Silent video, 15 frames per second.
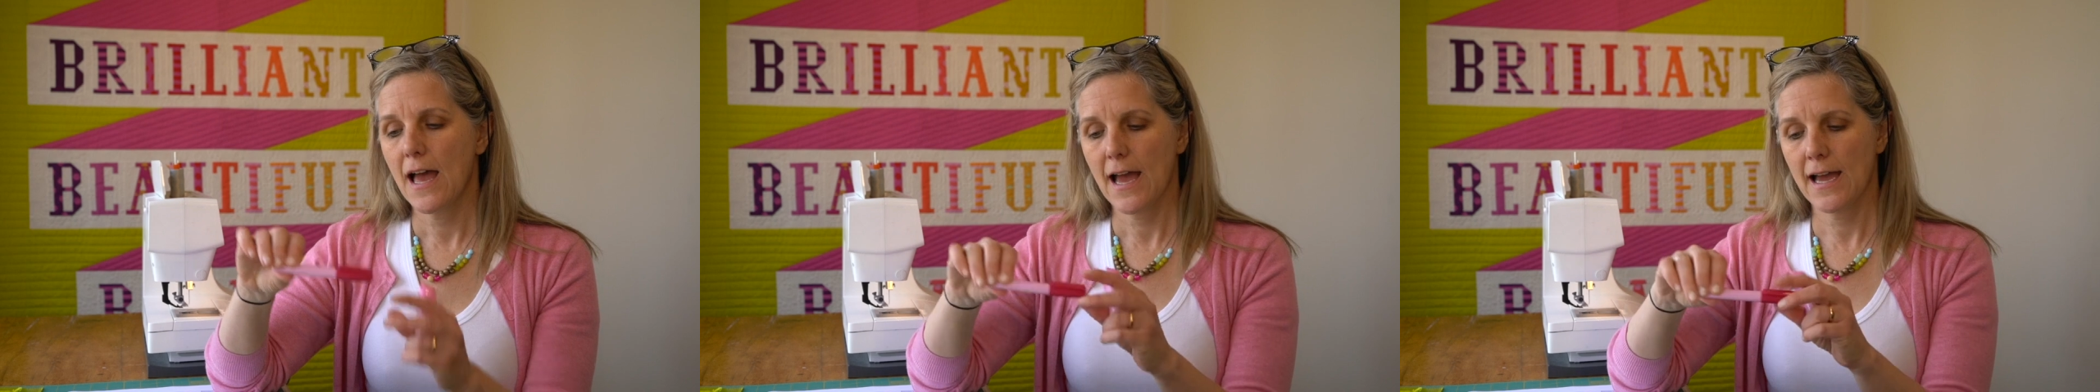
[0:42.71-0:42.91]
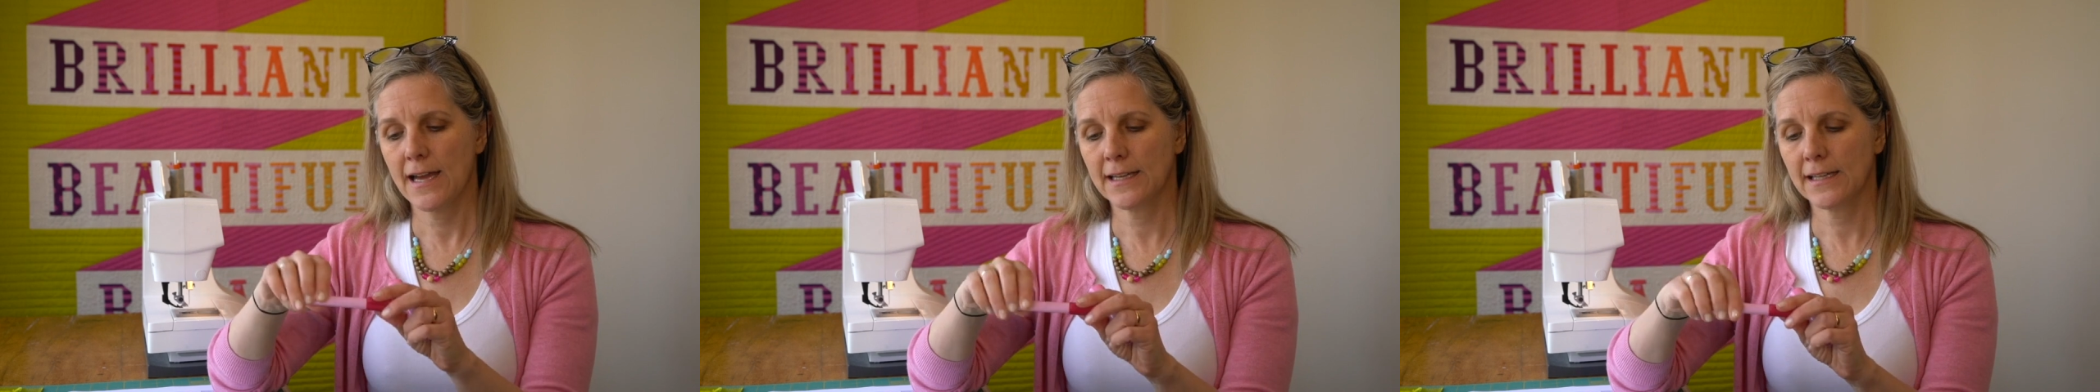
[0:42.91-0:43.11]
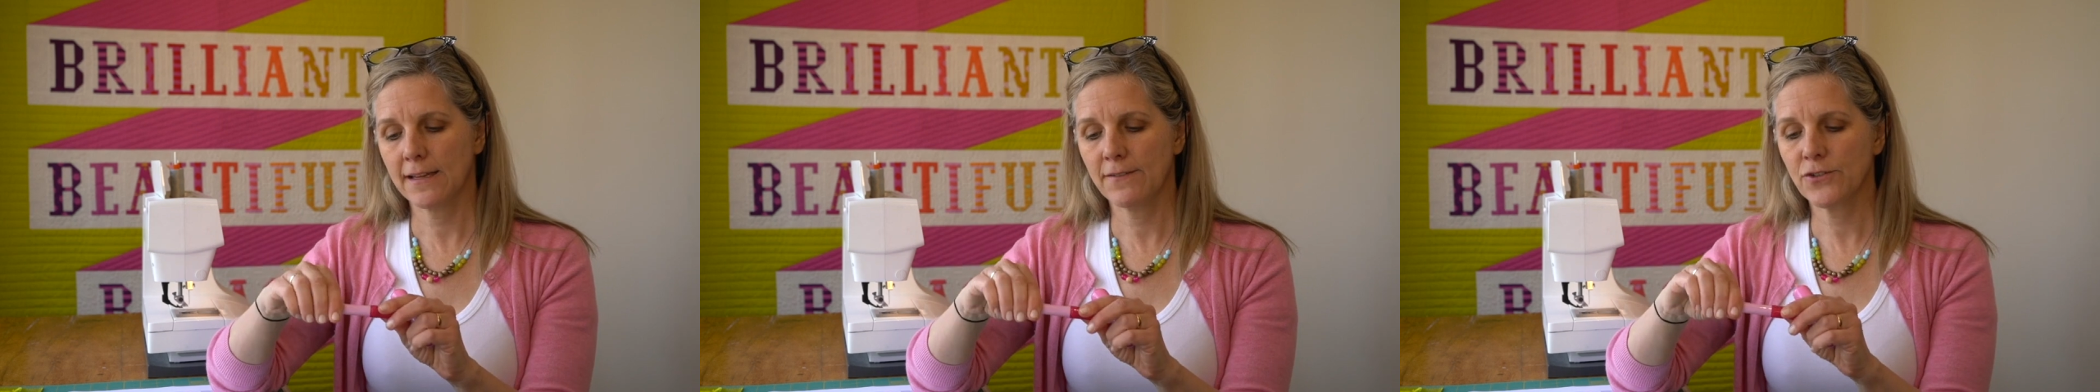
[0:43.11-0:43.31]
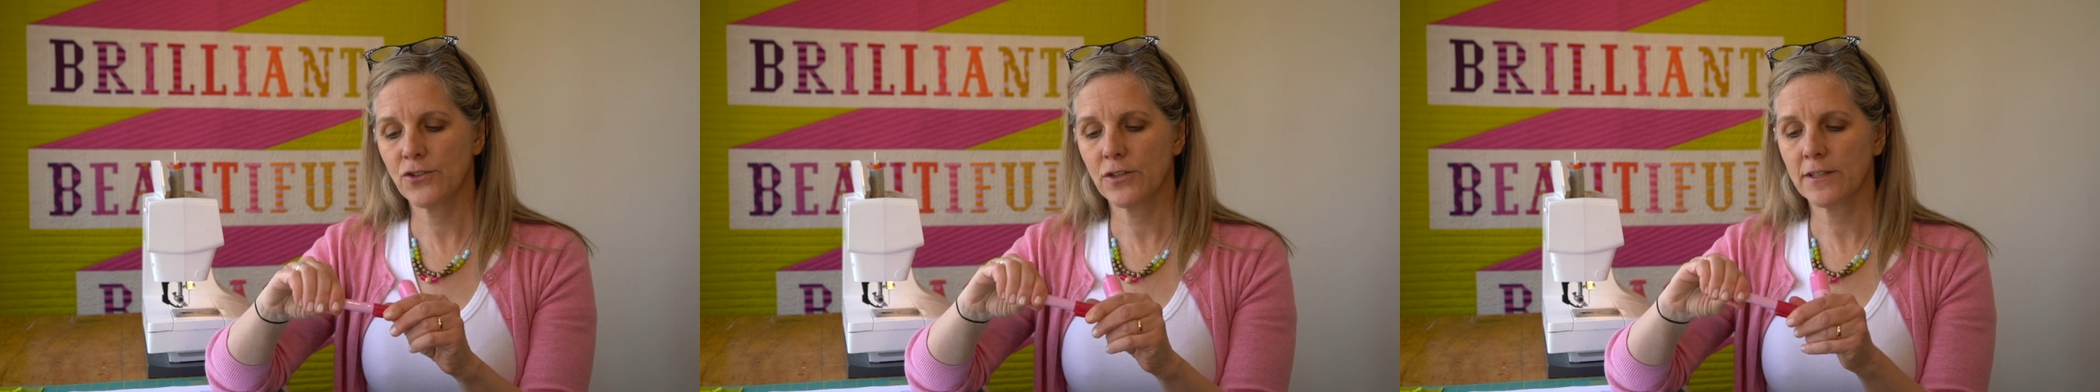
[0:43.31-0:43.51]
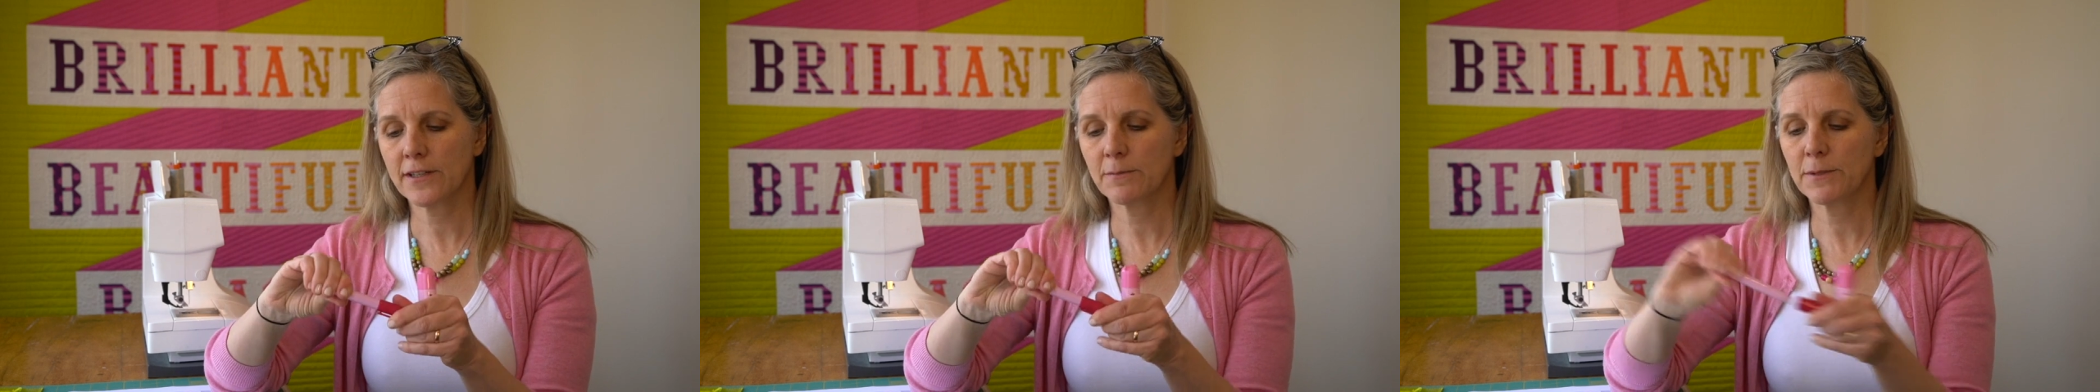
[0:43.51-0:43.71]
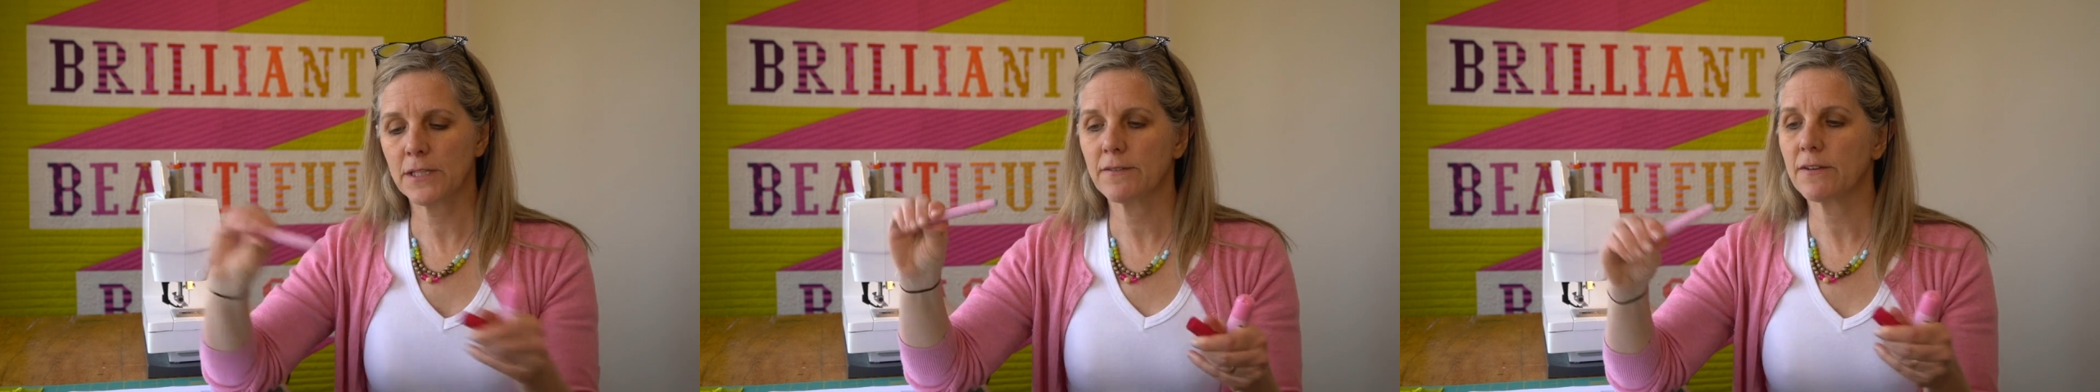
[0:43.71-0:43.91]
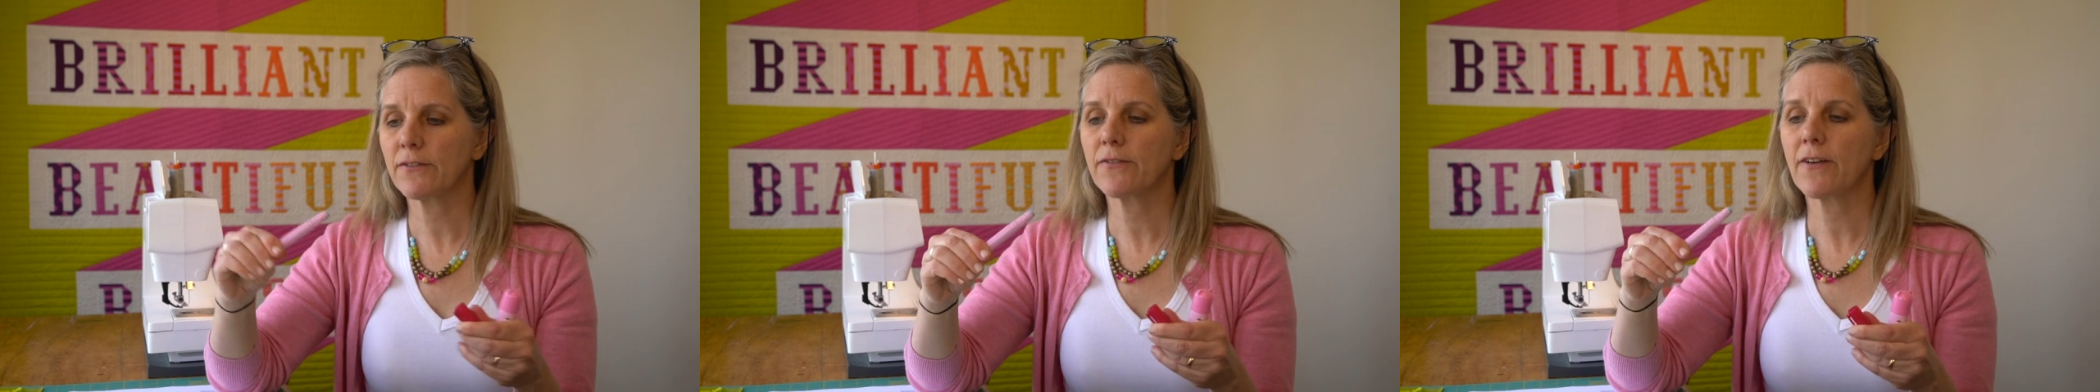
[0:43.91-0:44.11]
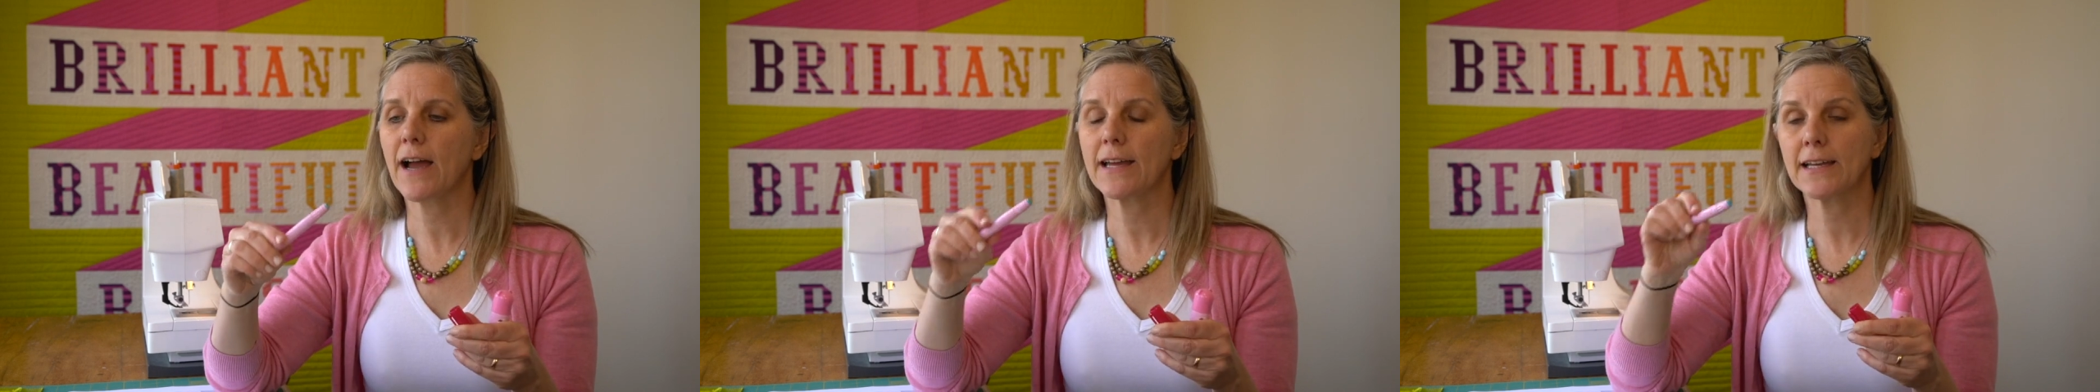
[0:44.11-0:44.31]
It gives you a little bit of a
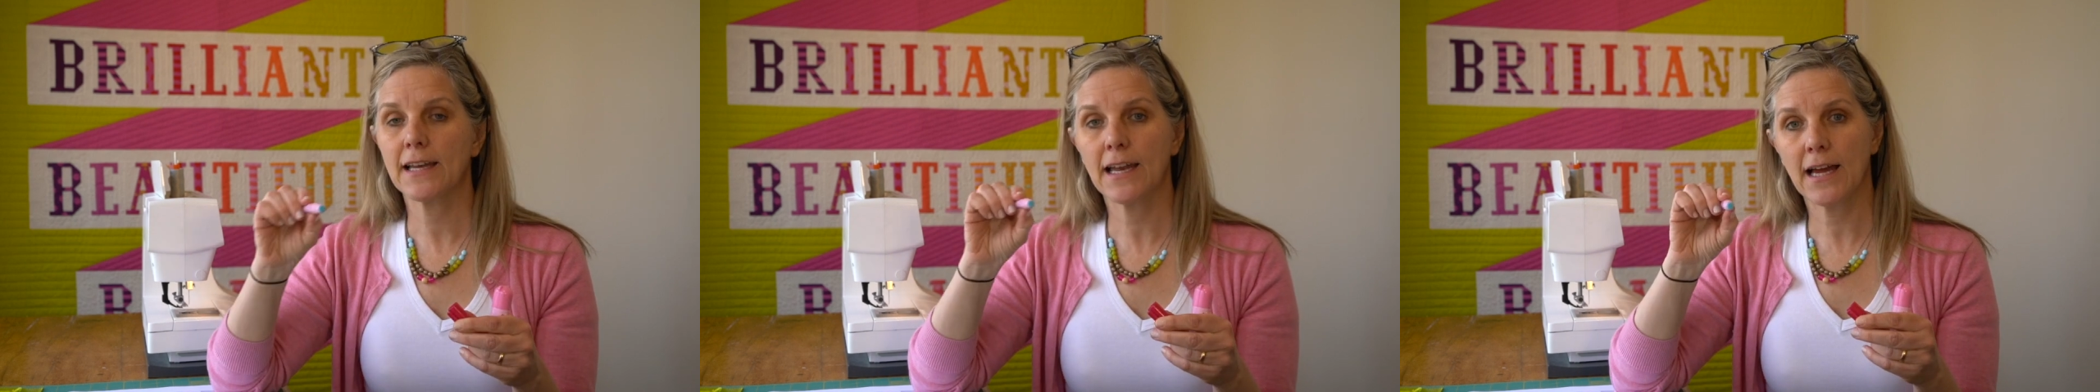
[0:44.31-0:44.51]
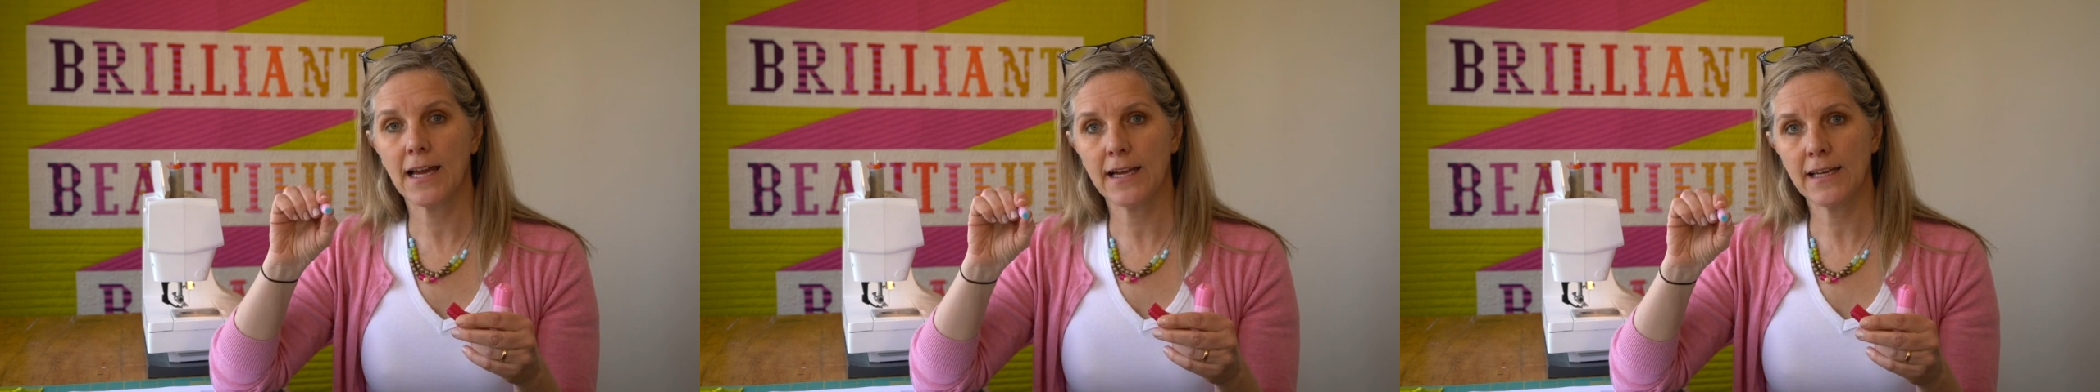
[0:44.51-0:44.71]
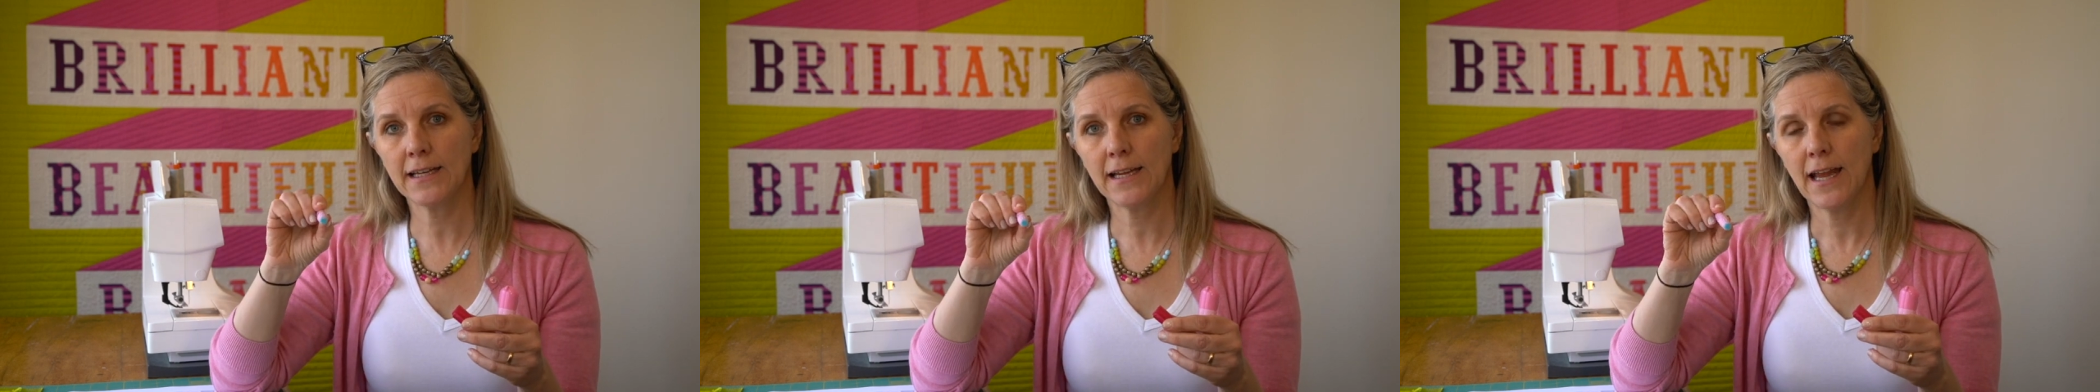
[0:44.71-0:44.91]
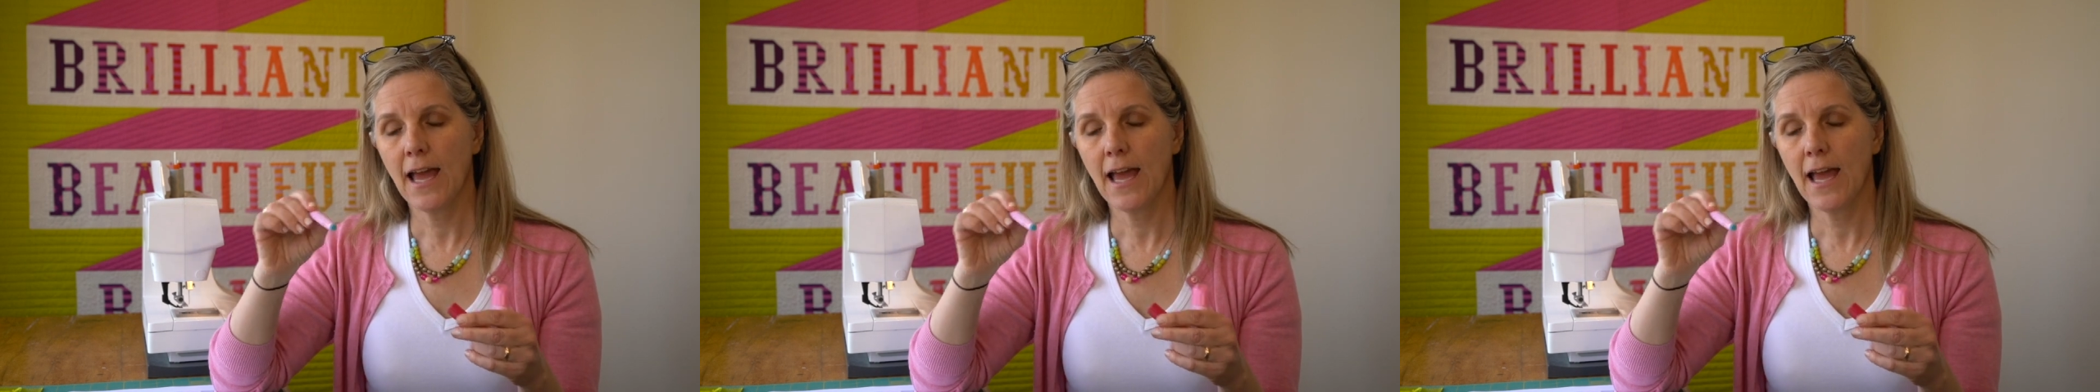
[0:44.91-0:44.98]
finer line.